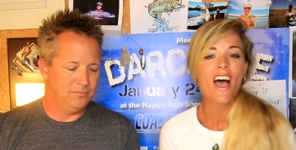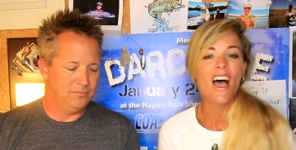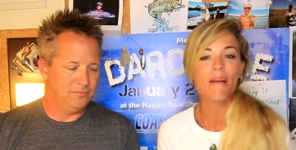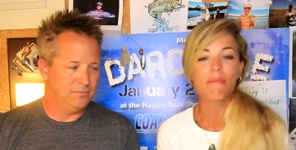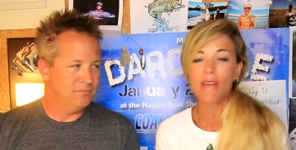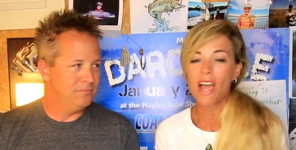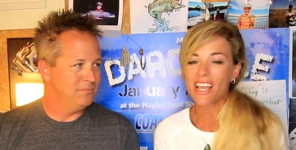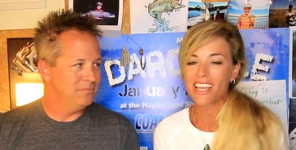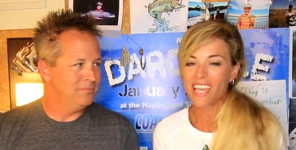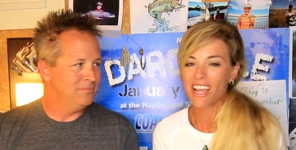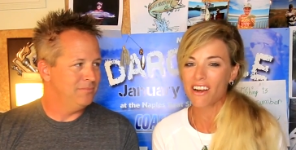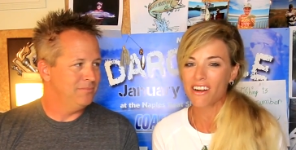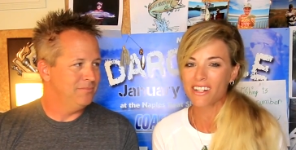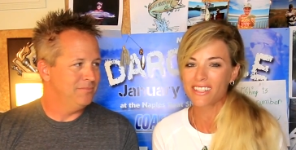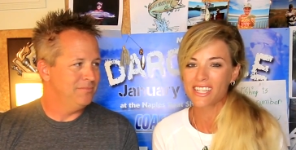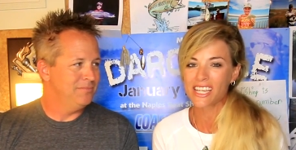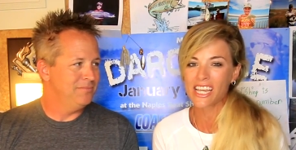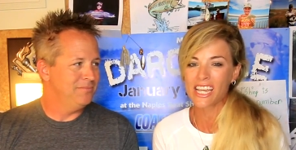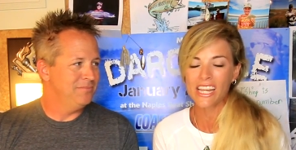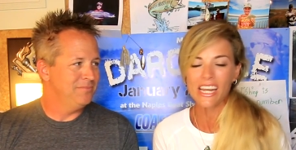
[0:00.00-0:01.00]
Speaker 1: I'm not
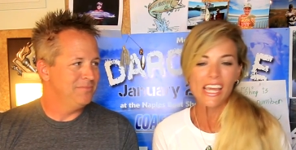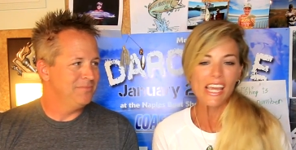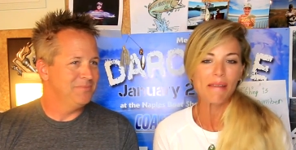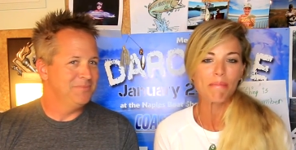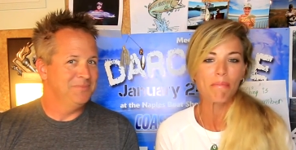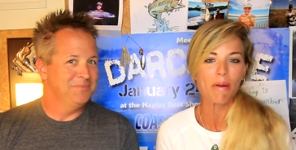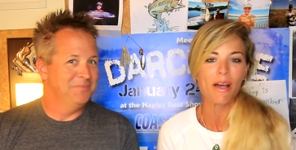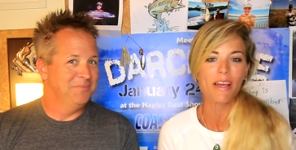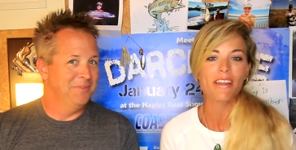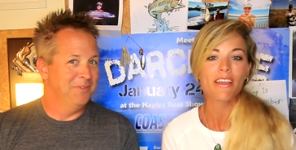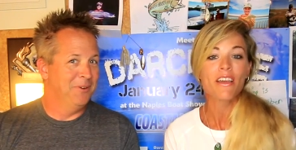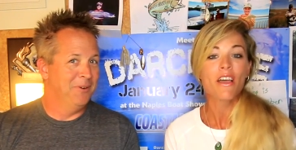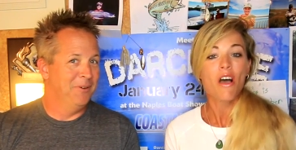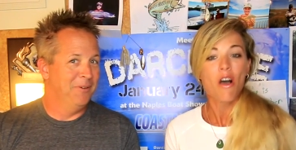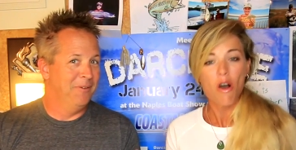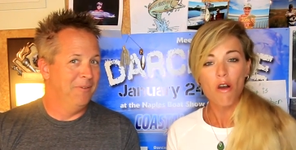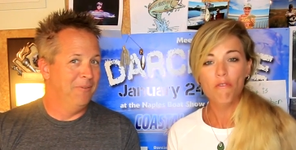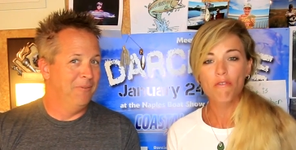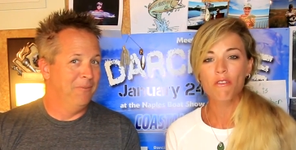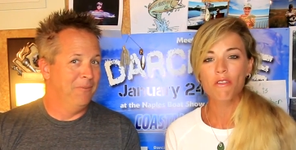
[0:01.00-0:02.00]
guaranteeing it, but
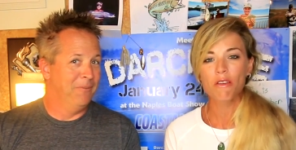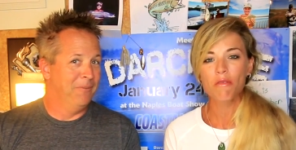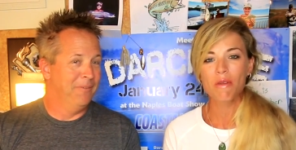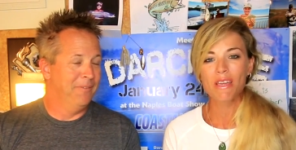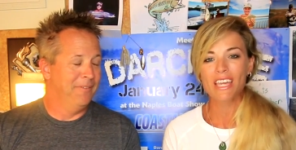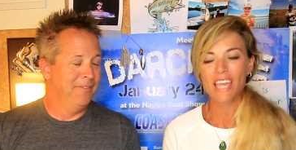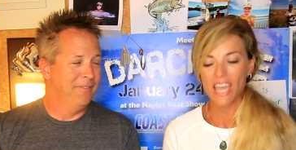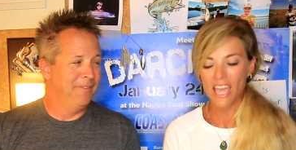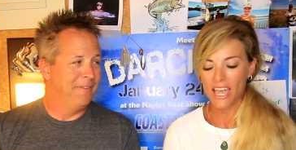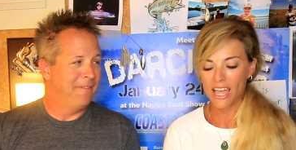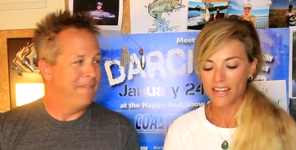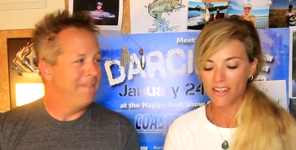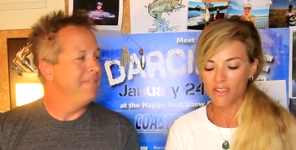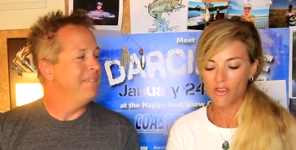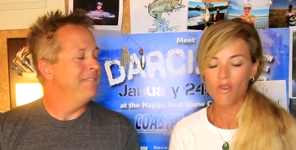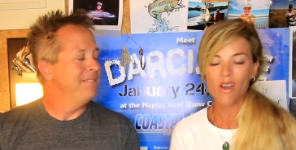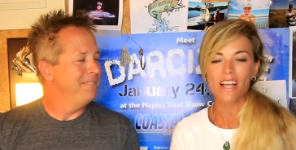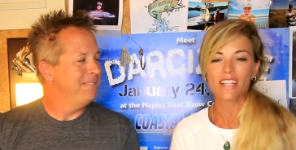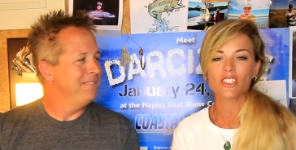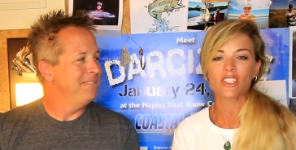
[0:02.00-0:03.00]
hopefully we can. You
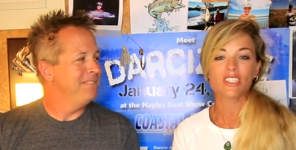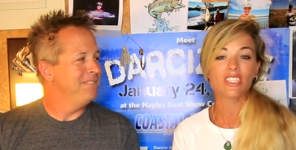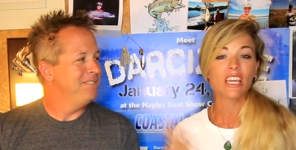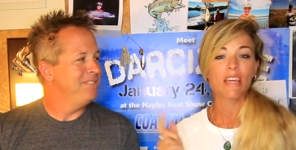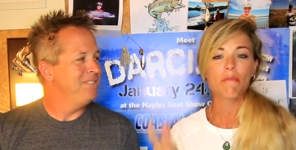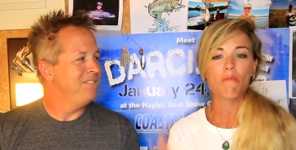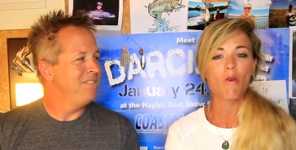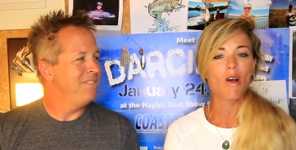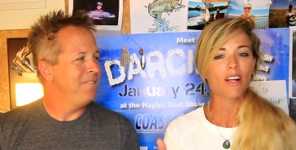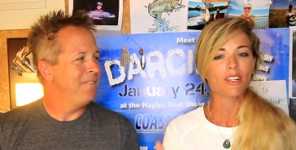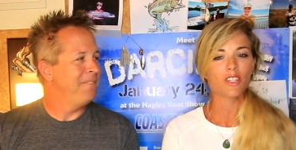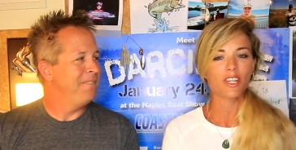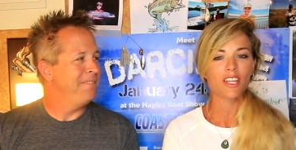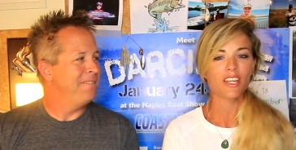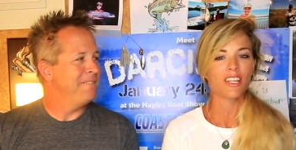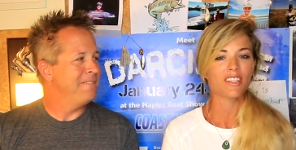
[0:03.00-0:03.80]
guys just keep watching